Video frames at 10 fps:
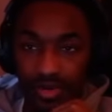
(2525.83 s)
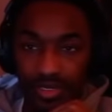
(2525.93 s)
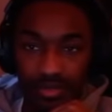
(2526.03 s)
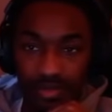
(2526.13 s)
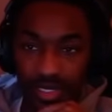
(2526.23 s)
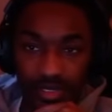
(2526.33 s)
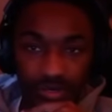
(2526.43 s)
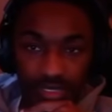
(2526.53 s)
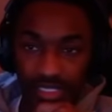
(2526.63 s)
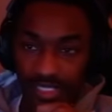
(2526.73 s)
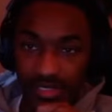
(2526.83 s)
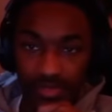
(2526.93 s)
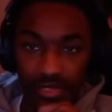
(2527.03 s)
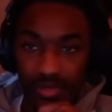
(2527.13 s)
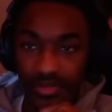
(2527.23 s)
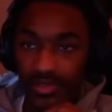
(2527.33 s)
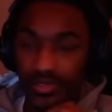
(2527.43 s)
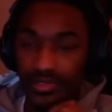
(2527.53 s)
around and complaining about that shit, bro,